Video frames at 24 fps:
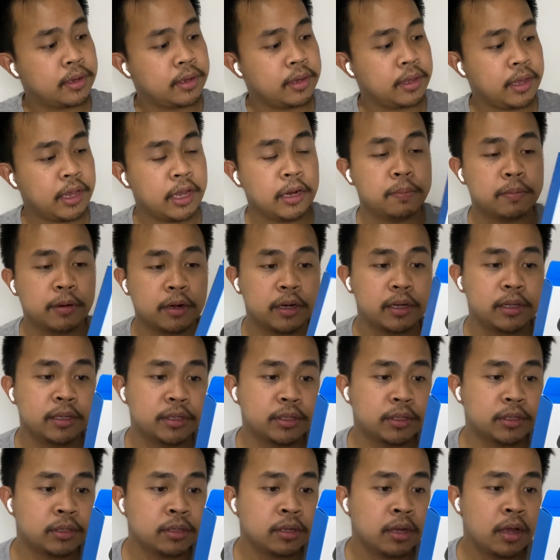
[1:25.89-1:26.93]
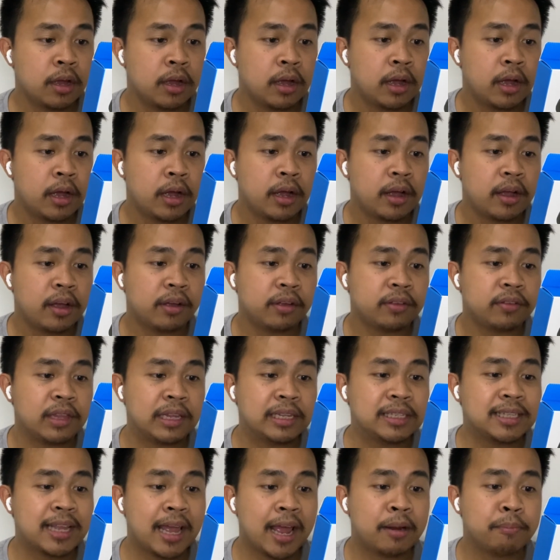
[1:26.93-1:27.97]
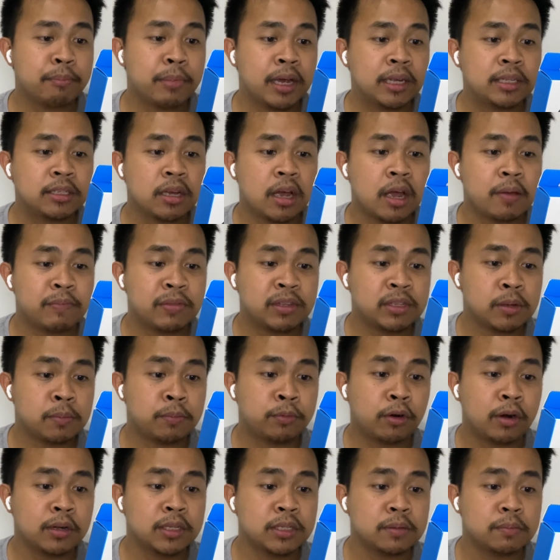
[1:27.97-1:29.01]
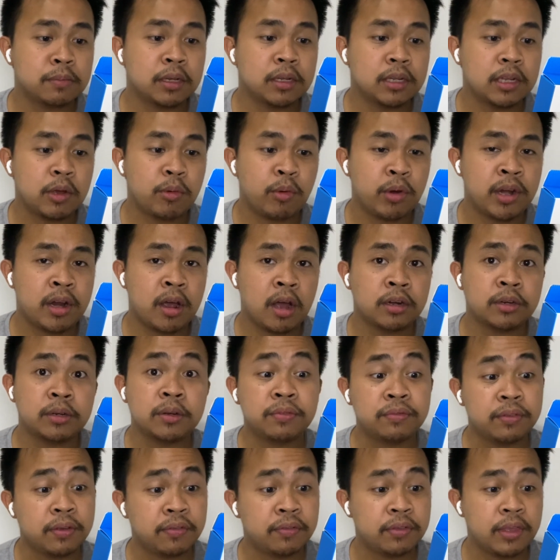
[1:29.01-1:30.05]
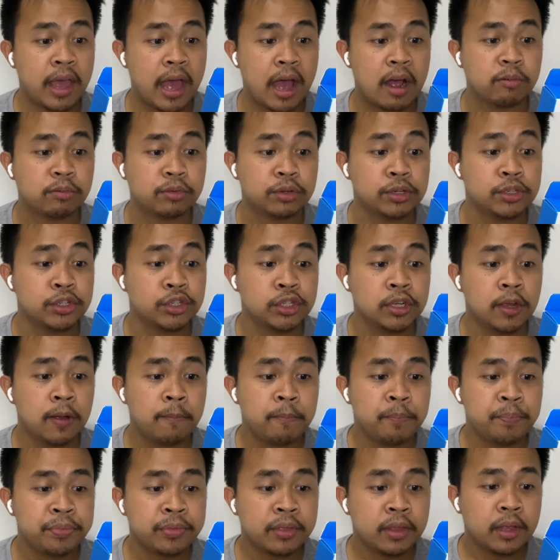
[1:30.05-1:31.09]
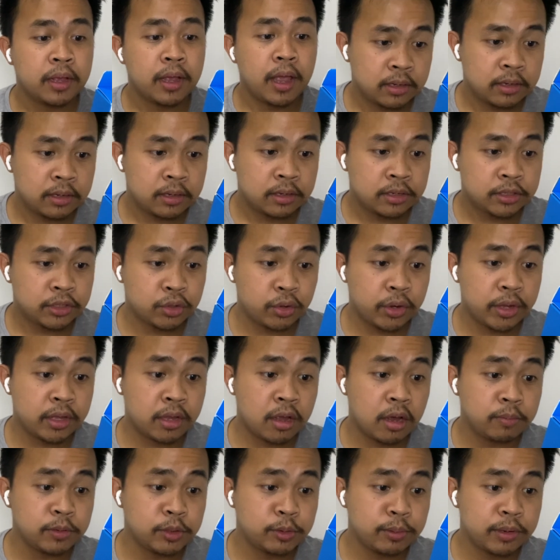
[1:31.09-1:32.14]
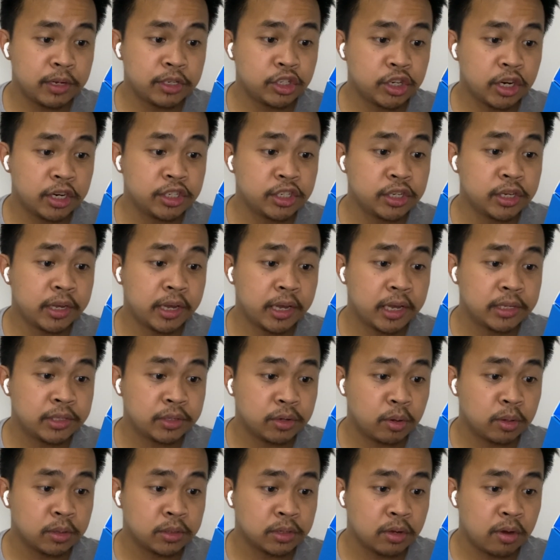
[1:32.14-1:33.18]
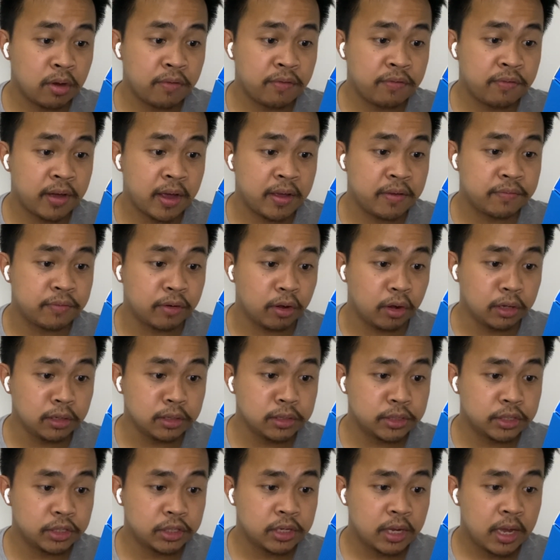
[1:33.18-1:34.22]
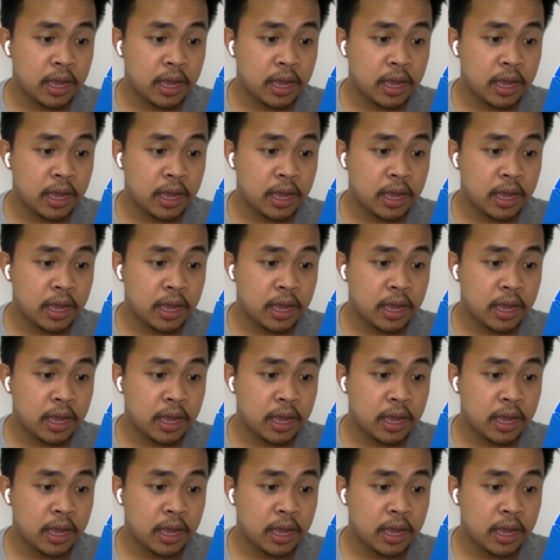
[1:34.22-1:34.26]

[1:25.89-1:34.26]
earbuds, the standby time is approximately 150 hours. So it comes with a charging case also of 5 volts,